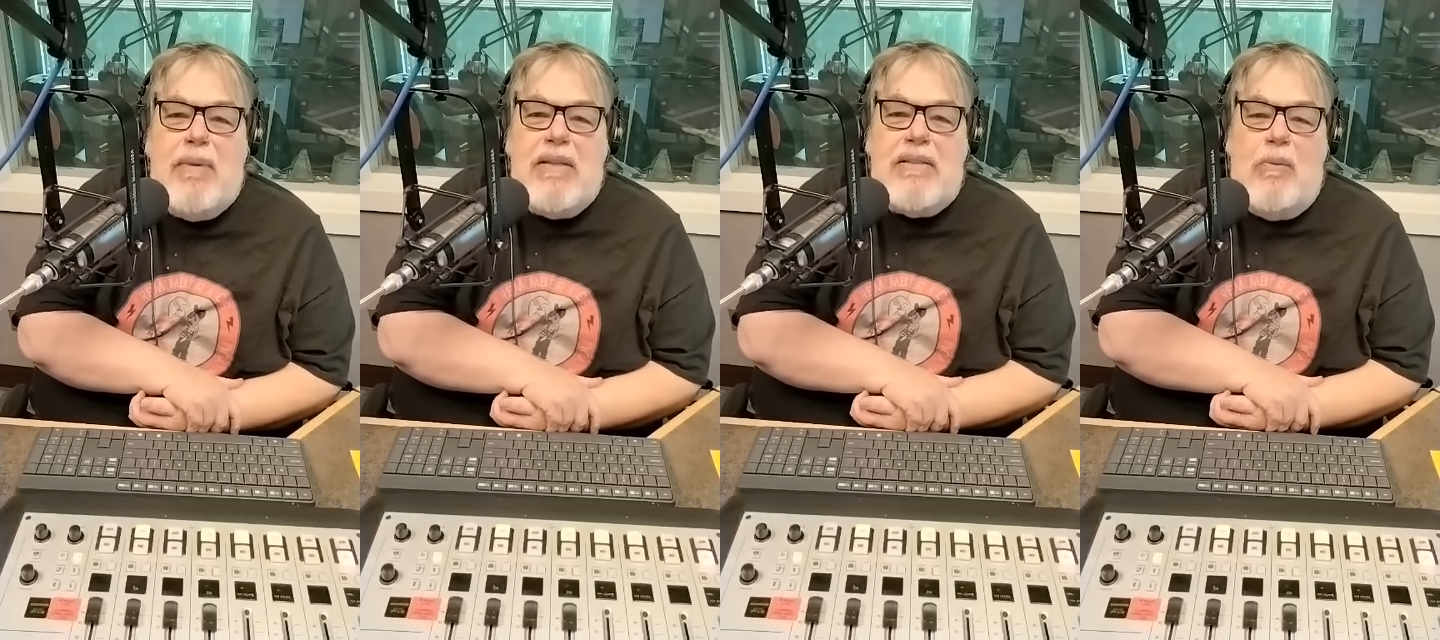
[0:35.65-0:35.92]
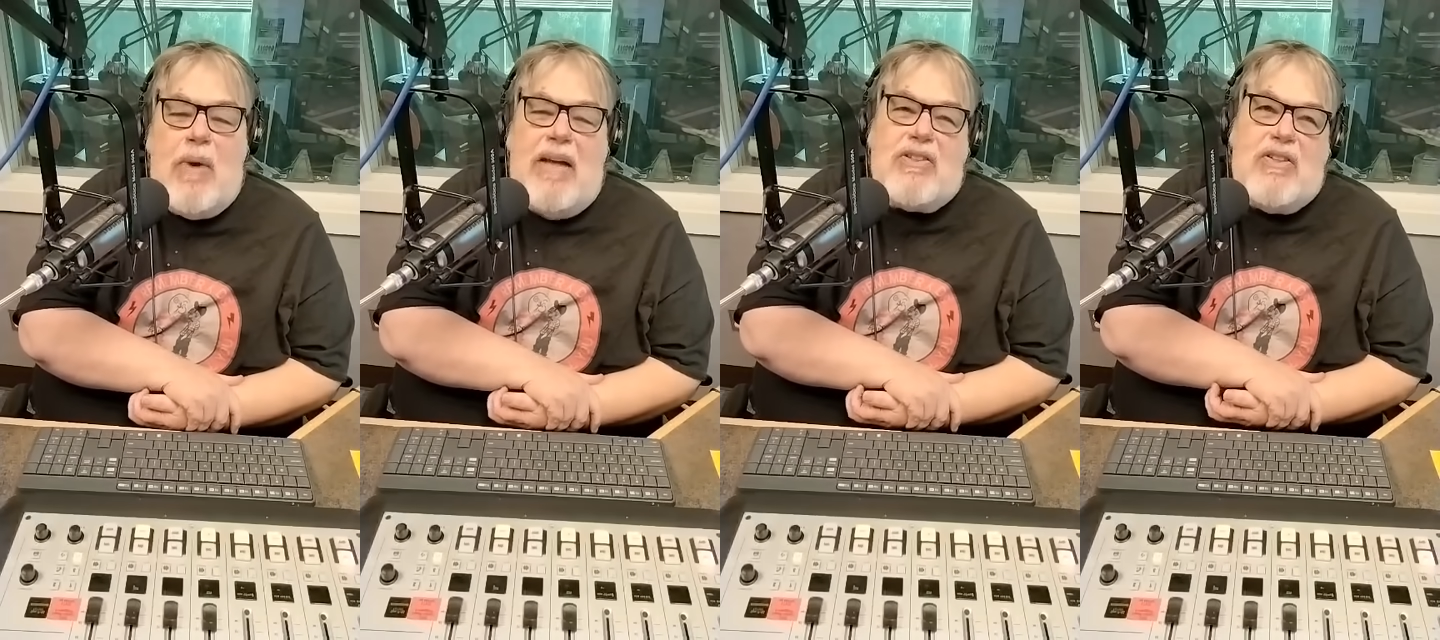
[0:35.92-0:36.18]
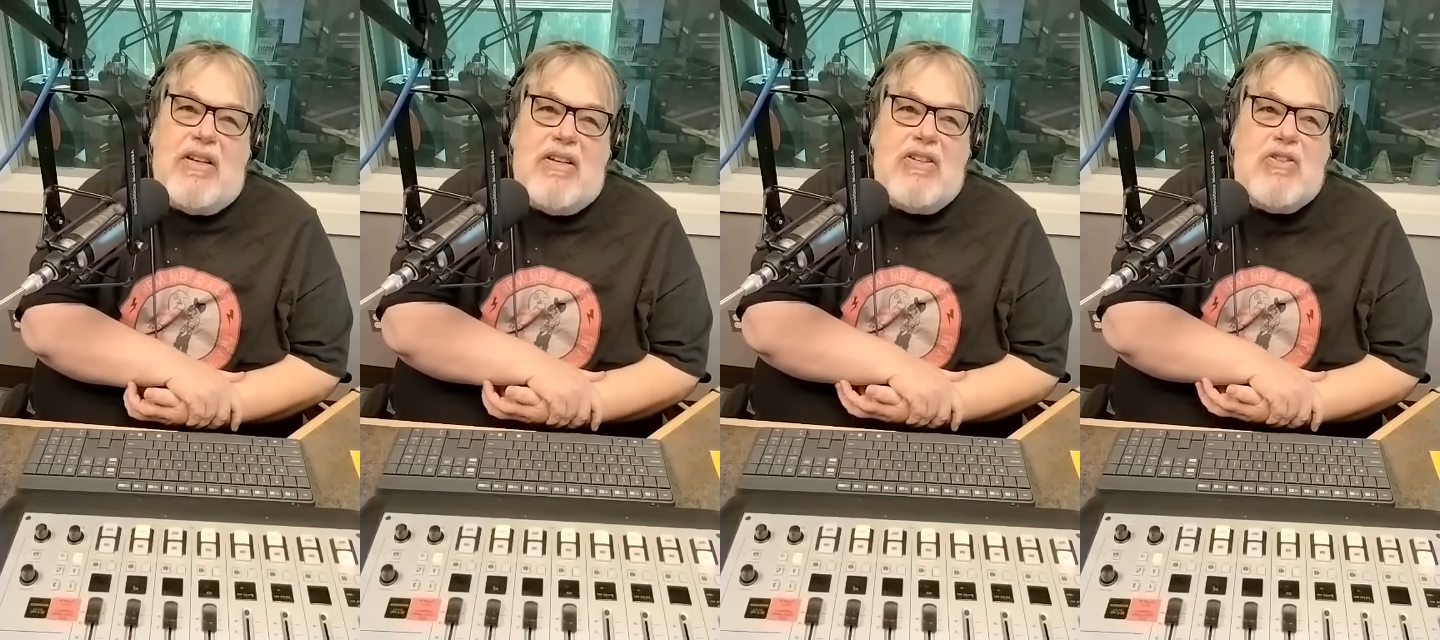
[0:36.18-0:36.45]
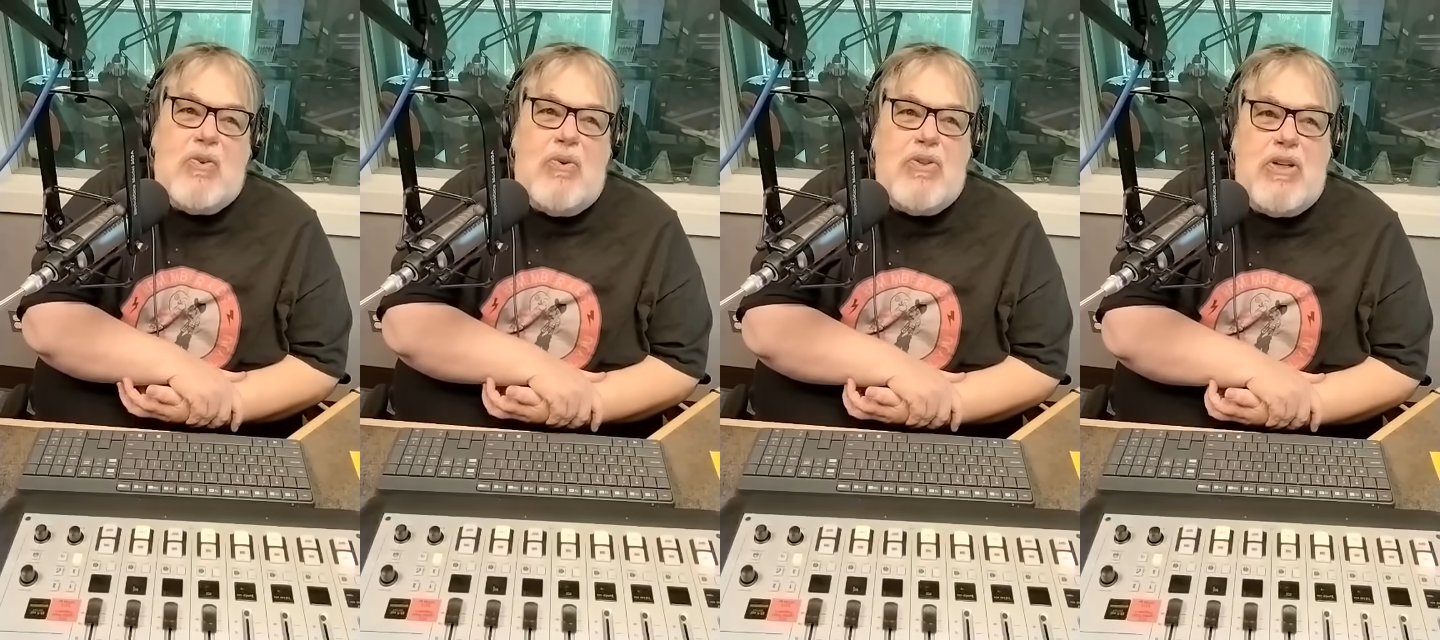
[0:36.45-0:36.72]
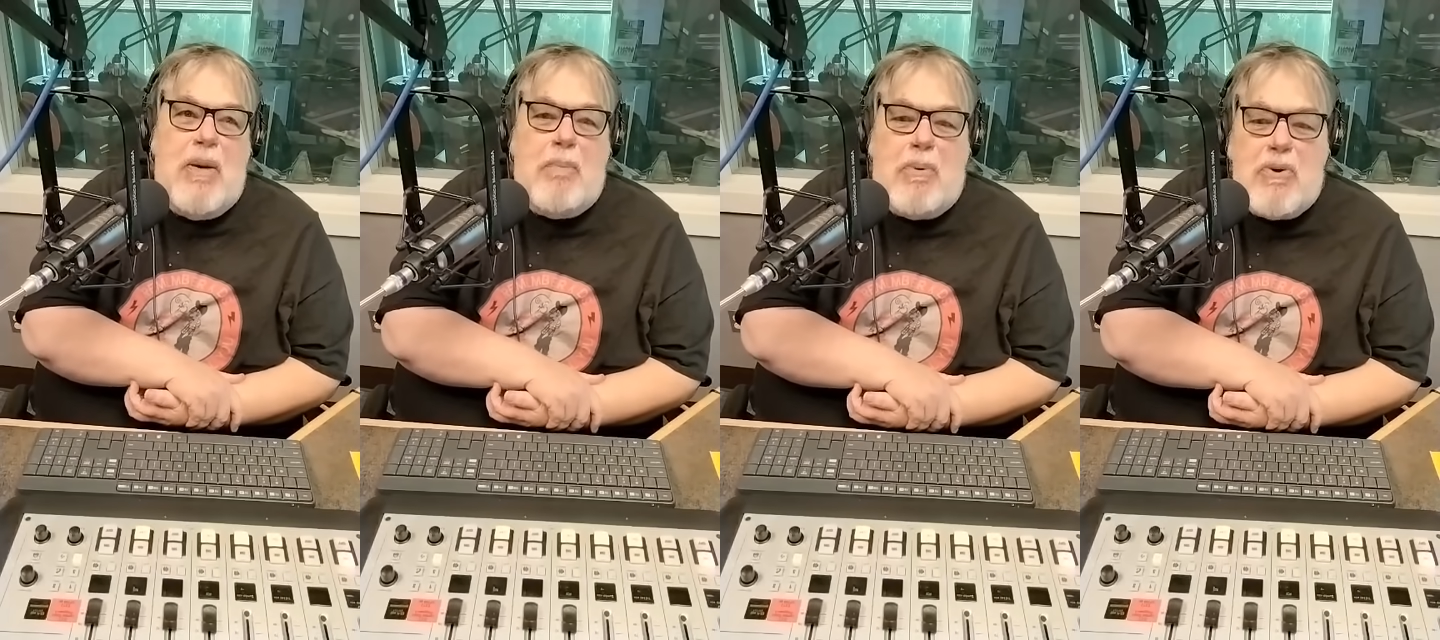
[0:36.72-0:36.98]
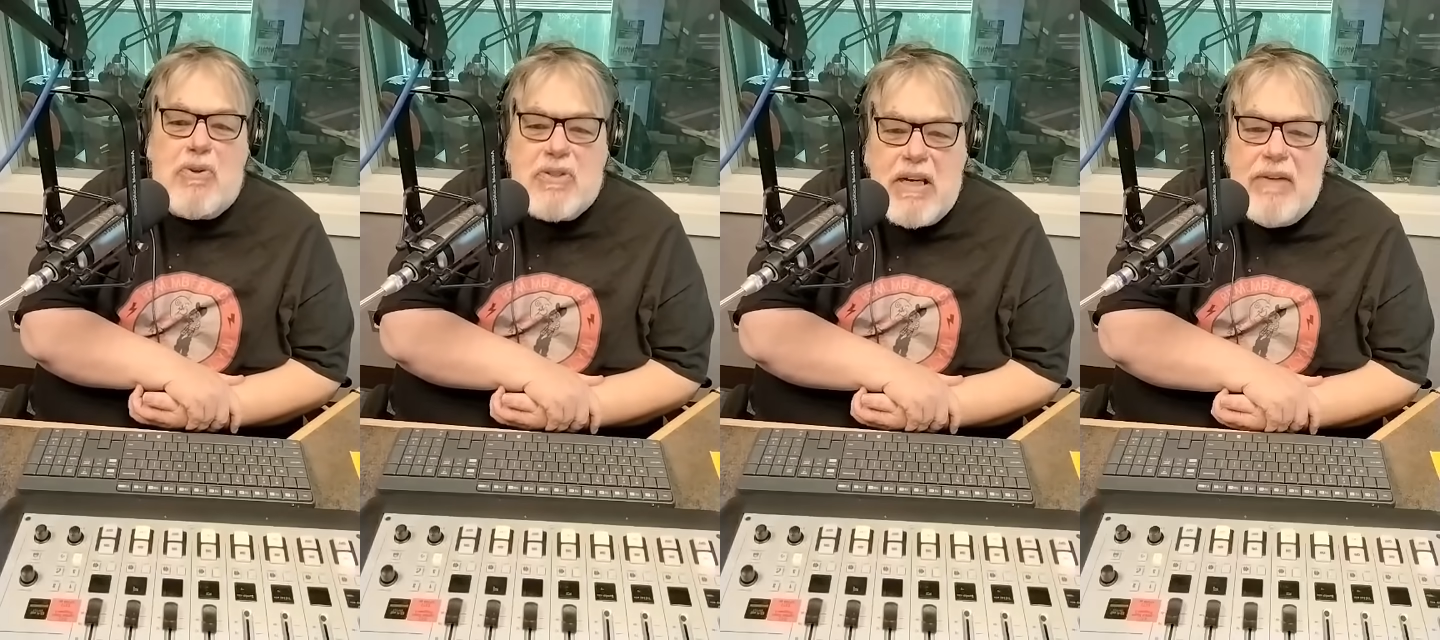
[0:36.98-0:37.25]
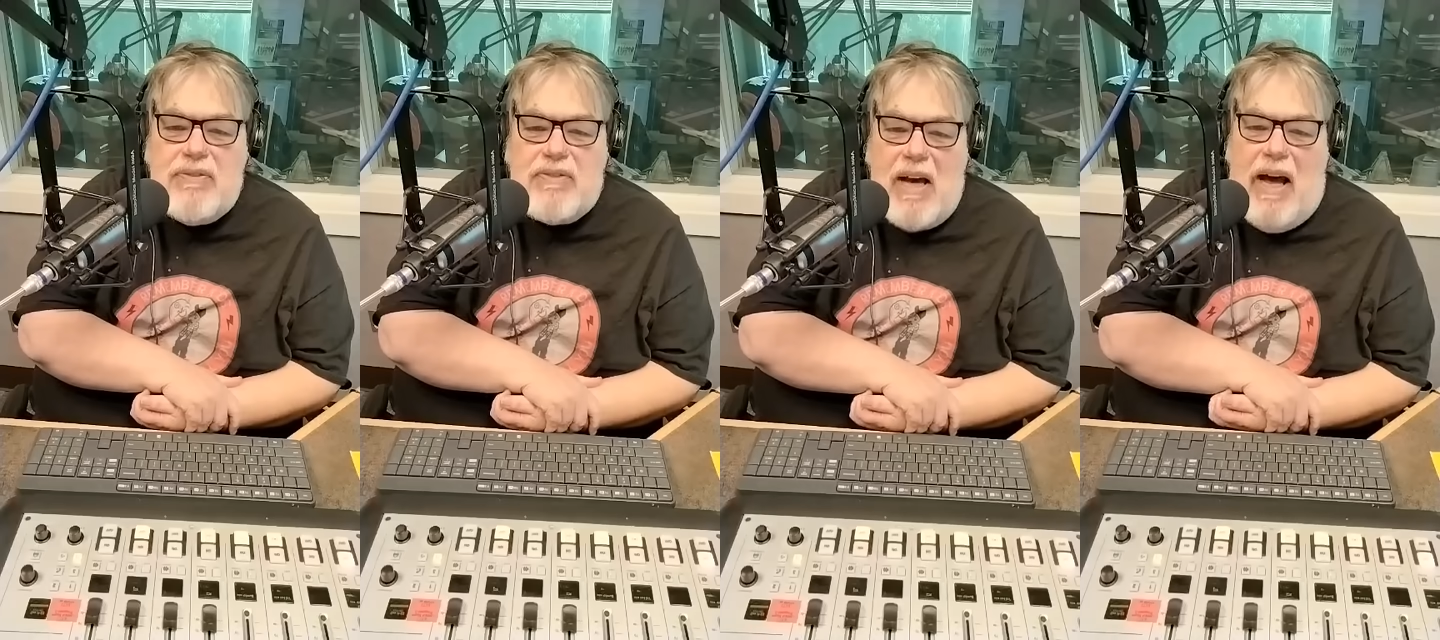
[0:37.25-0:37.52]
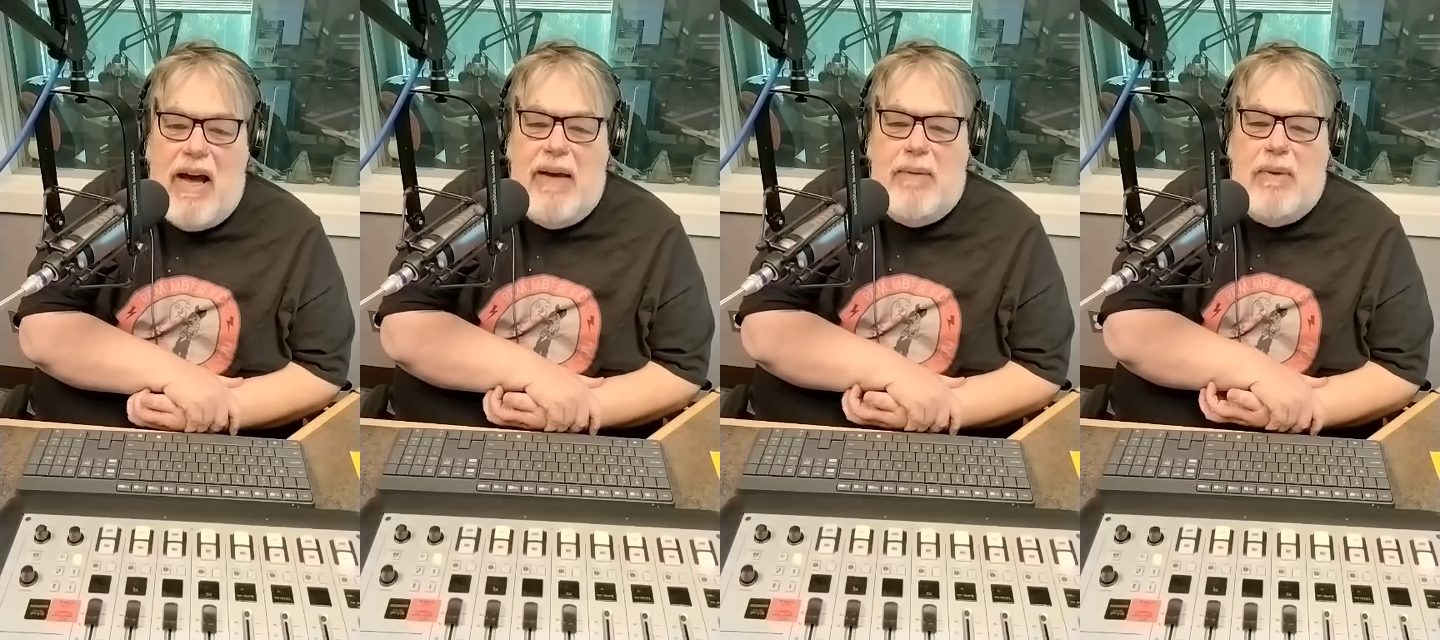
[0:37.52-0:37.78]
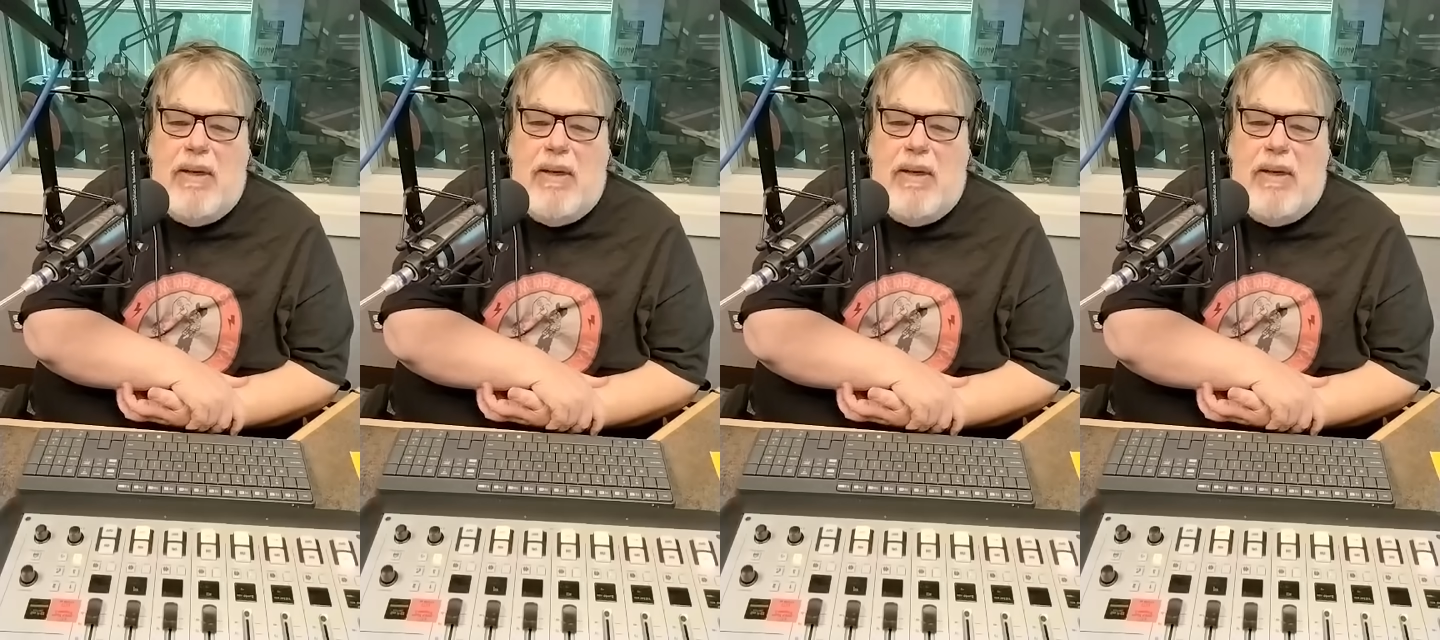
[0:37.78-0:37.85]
It's actually a distortion in perceived time.